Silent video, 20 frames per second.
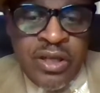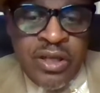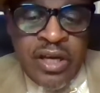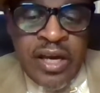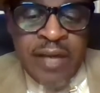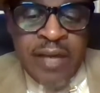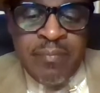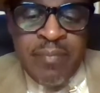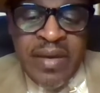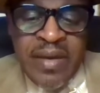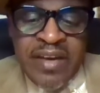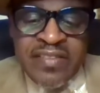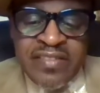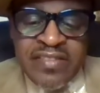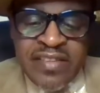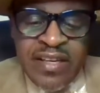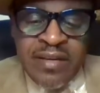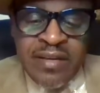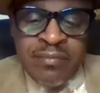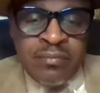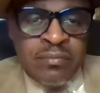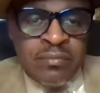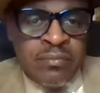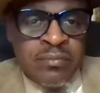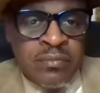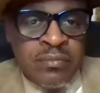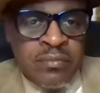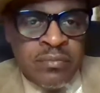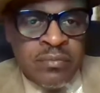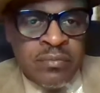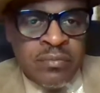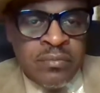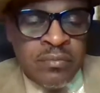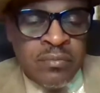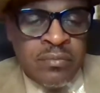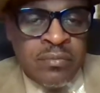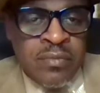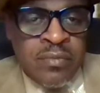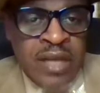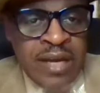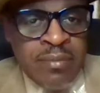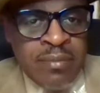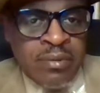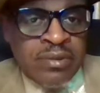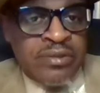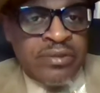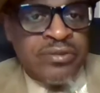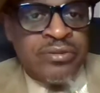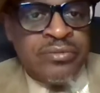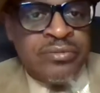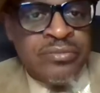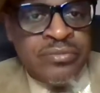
and makes them laborers,